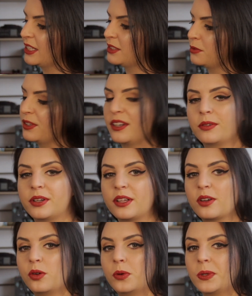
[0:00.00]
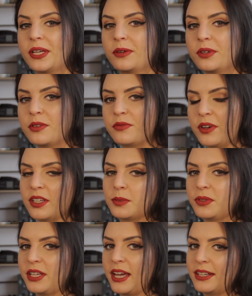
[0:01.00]
it's really, really cooling when you first
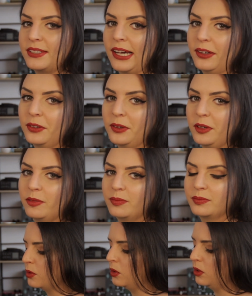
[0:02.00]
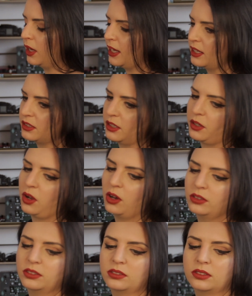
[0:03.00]
put your head down on it. Overall, I guess like
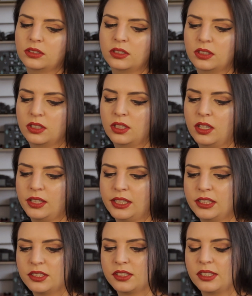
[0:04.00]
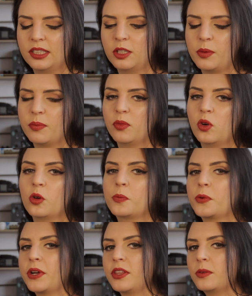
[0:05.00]
cotton is a little bit more
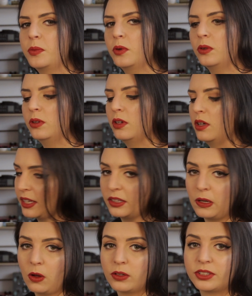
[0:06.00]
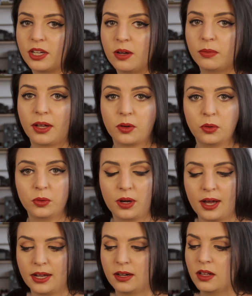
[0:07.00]
breathable, like in the long term, like all
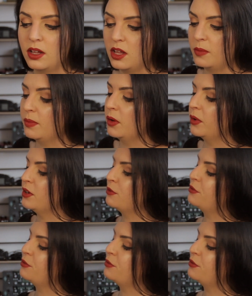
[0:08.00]
night. But when you